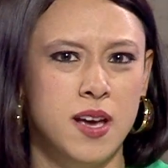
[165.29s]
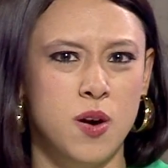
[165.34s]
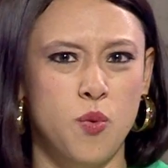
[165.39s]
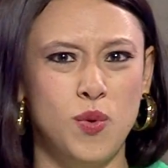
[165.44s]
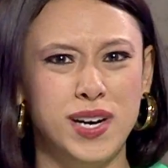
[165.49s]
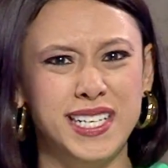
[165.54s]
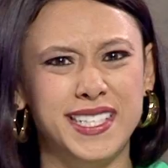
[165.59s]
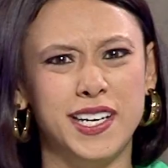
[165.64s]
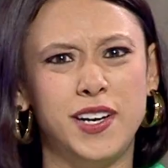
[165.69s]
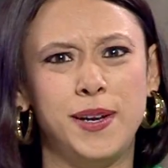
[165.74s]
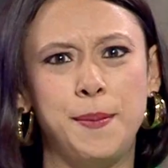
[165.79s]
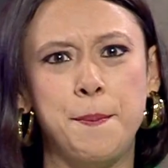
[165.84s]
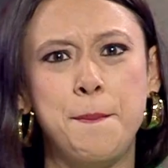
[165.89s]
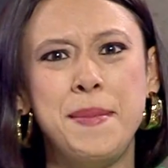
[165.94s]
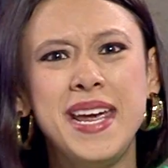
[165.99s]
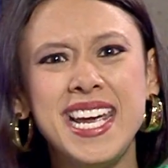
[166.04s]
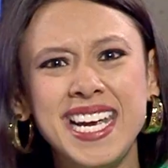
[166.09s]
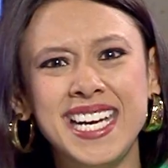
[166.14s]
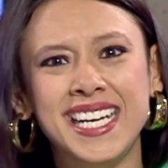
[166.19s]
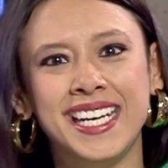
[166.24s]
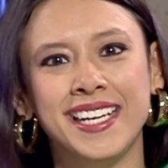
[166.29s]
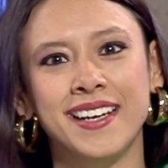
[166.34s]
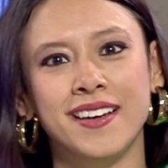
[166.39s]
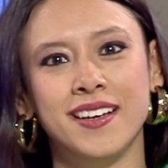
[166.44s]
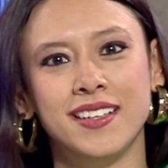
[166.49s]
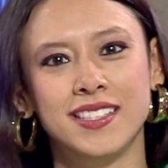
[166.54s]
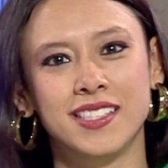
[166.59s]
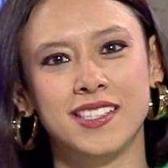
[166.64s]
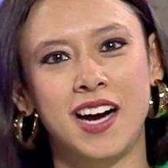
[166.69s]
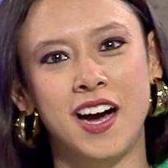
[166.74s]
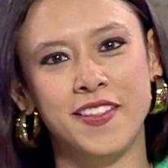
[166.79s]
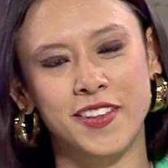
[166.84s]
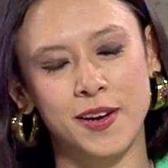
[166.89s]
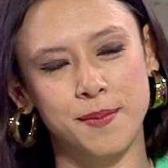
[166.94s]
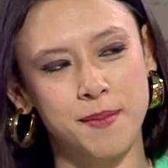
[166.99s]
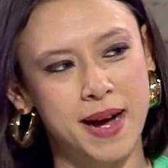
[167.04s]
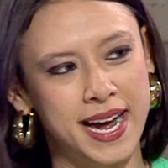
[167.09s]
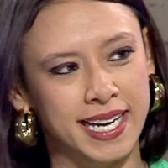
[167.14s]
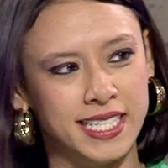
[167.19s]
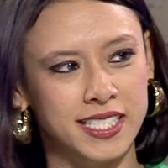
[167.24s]
what does it all mean on their
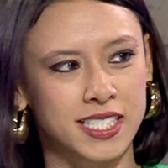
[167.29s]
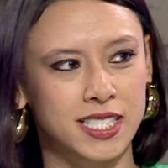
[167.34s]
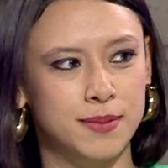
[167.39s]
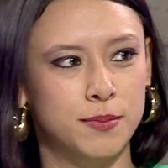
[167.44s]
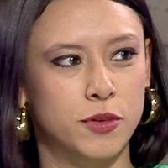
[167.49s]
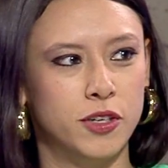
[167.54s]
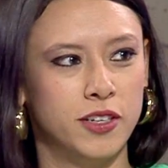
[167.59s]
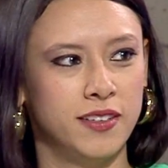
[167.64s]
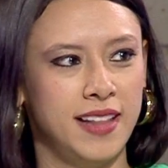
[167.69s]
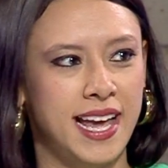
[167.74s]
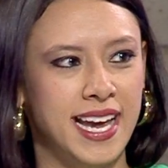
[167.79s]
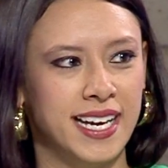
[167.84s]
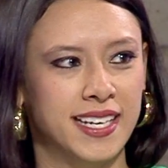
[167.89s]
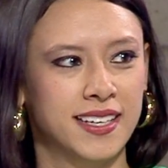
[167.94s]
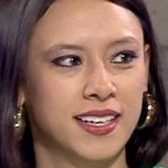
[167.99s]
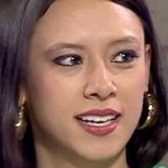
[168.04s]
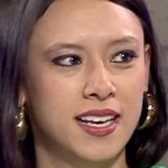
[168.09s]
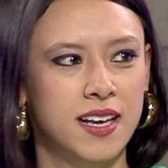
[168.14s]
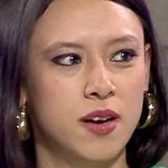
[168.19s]
minds, just more like,